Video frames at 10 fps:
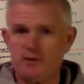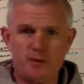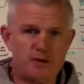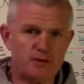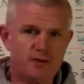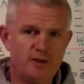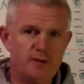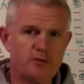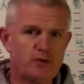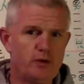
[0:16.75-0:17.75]
special
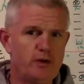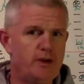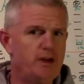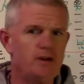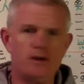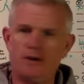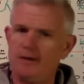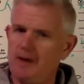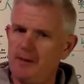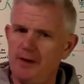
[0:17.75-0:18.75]
teams coordinator, a
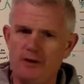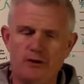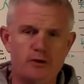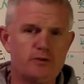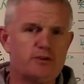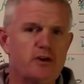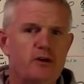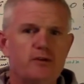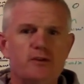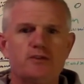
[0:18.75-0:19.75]
longtime head coach,
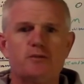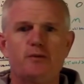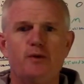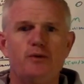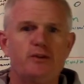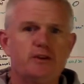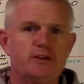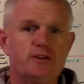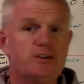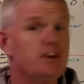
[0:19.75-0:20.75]
all of this at both the
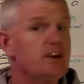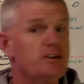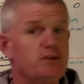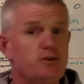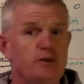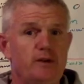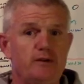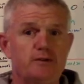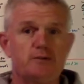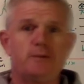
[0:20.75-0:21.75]
collegiate and high school
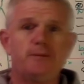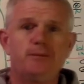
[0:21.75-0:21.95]
levels.